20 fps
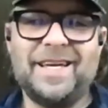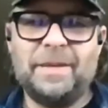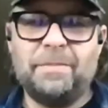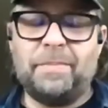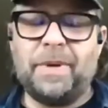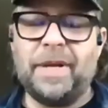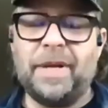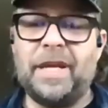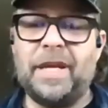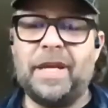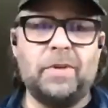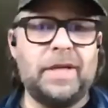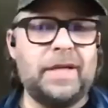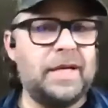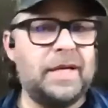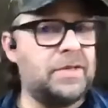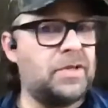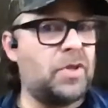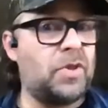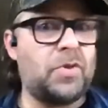But he only
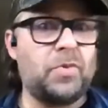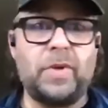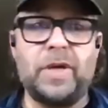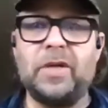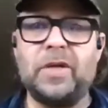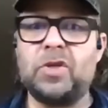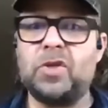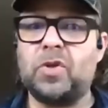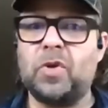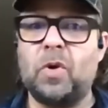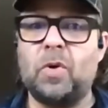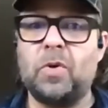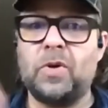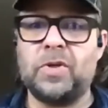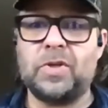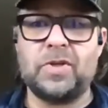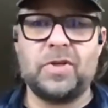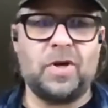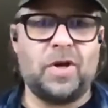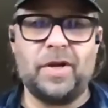does 3
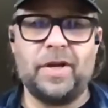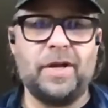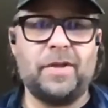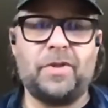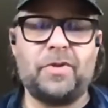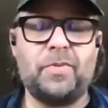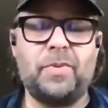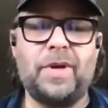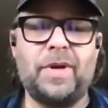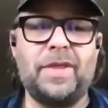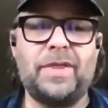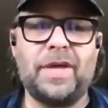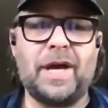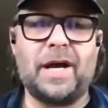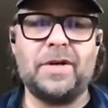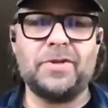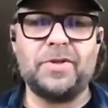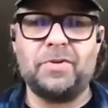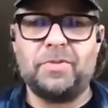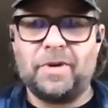strokes on a
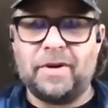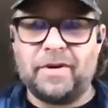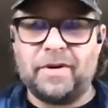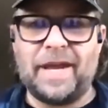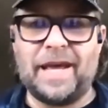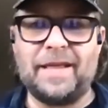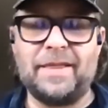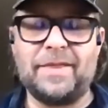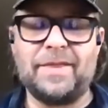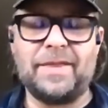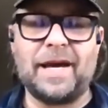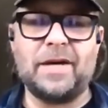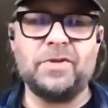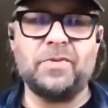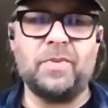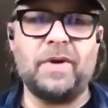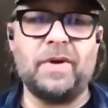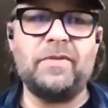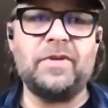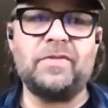3,000 or
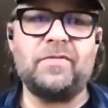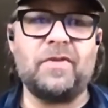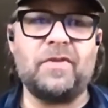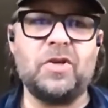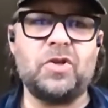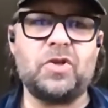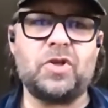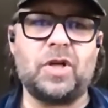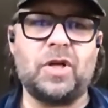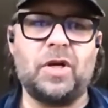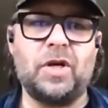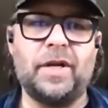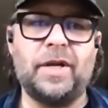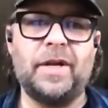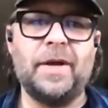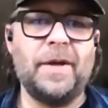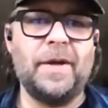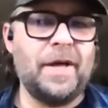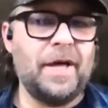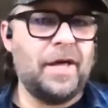8,000, whatever he's finishing on.
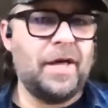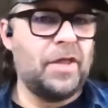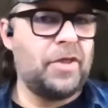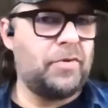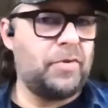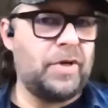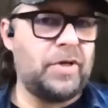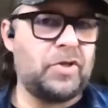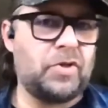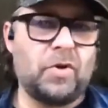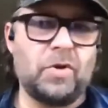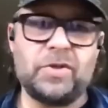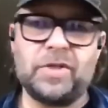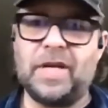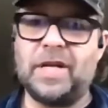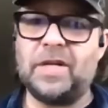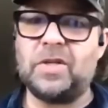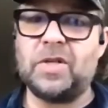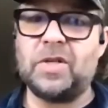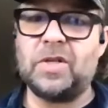3 strokes
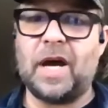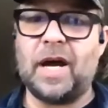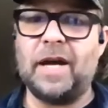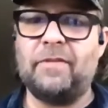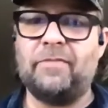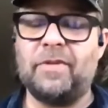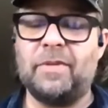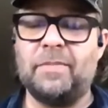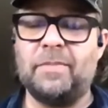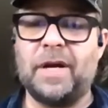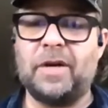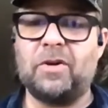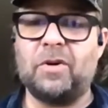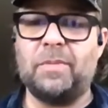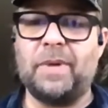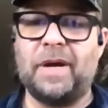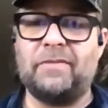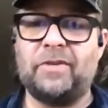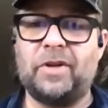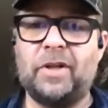each side for the micro
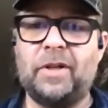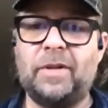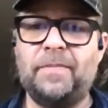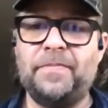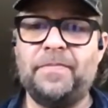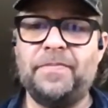bevel.